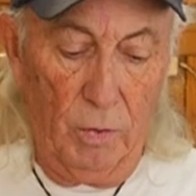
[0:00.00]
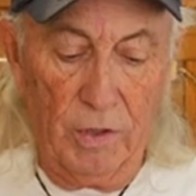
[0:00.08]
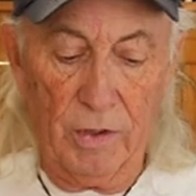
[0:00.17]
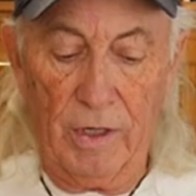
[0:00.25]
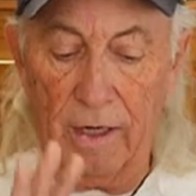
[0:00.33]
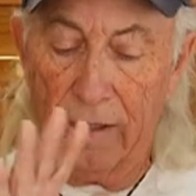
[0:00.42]
which
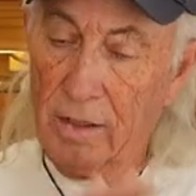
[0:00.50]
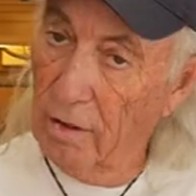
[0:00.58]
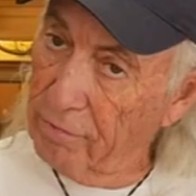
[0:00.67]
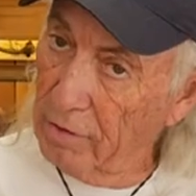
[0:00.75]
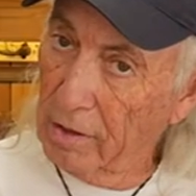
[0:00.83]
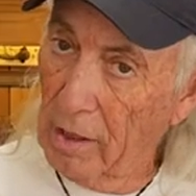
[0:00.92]
is a
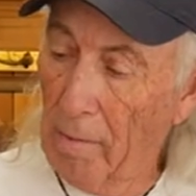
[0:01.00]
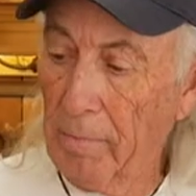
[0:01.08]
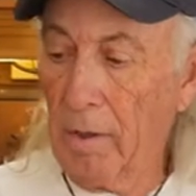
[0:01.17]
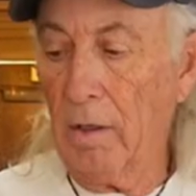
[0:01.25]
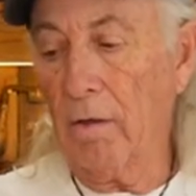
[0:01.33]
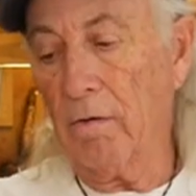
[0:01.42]
different
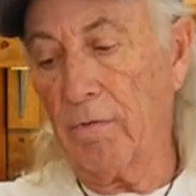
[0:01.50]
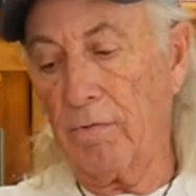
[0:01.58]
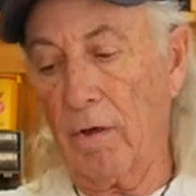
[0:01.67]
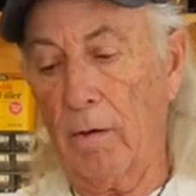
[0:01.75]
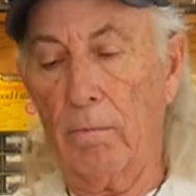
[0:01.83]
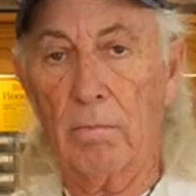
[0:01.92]
company
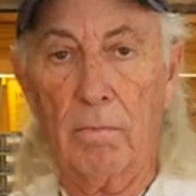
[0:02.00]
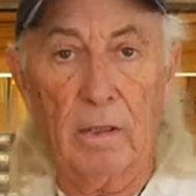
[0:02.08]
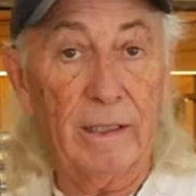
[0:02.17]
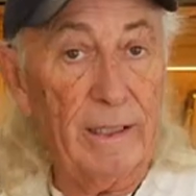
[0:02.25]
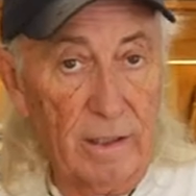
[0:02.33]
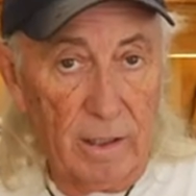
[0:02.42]
from
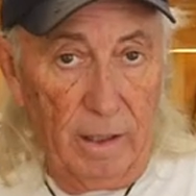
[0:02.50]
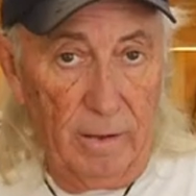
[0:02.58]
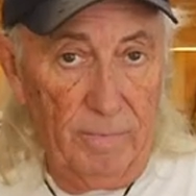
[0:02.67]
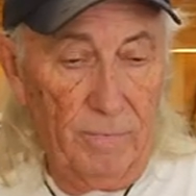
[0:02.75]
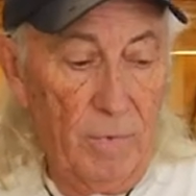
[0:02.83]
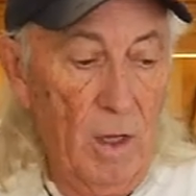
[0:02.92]
Leaktite.